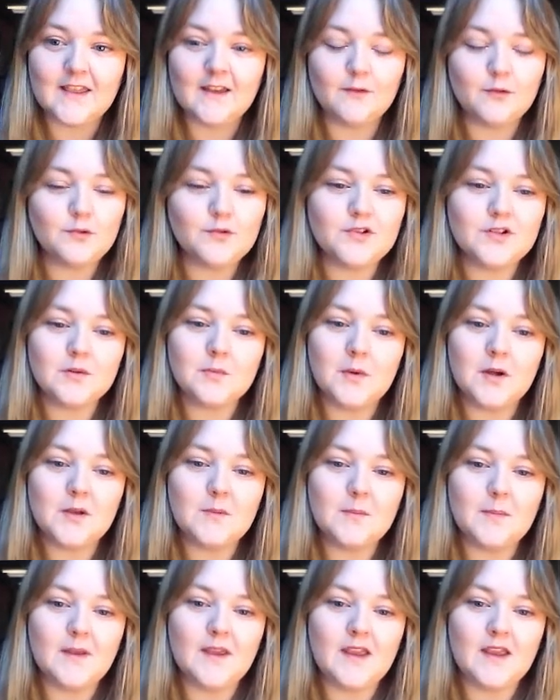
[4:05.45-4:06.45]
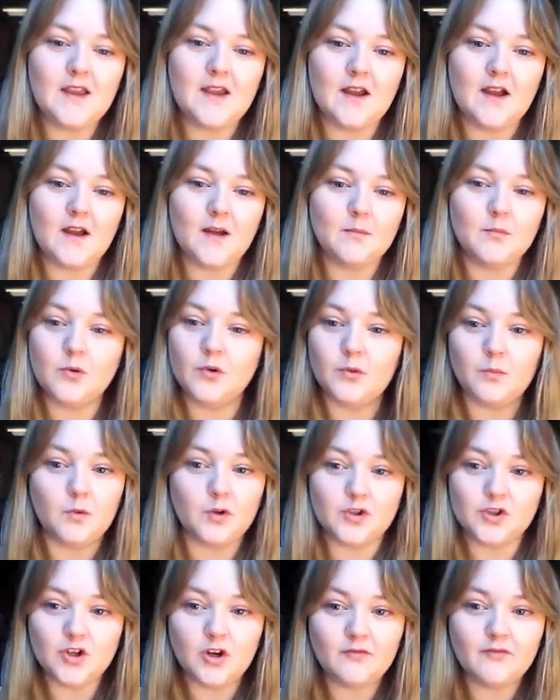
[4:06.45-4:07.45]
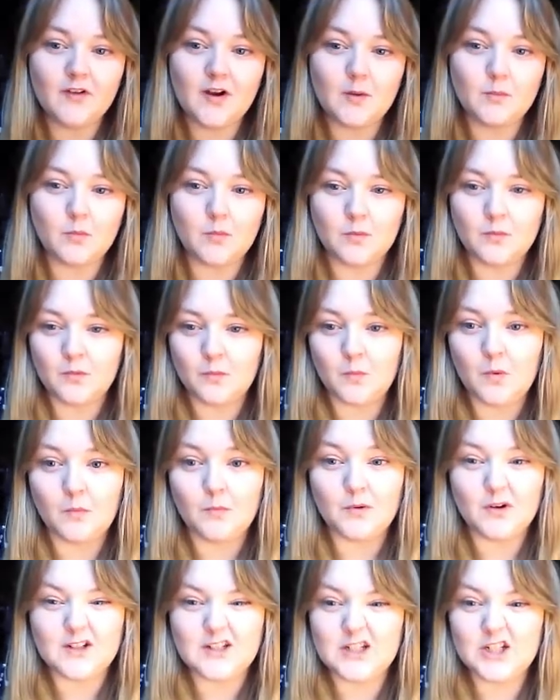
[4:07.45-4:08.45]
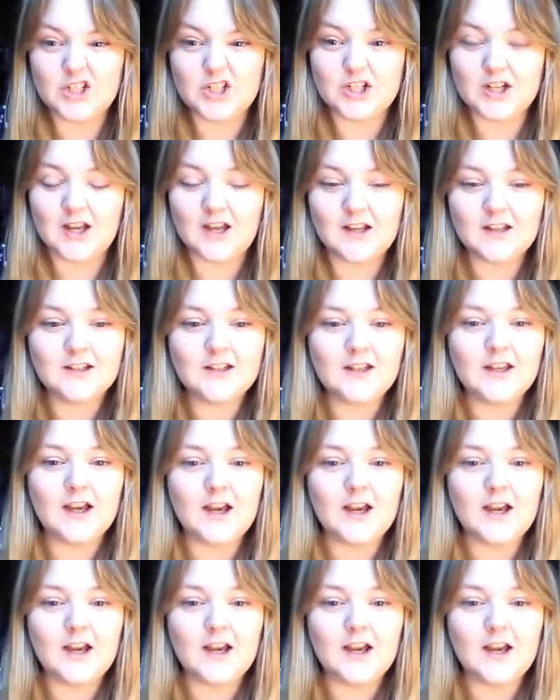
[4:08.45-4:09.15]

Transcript: There also might be more than one genre, more than one practitioner.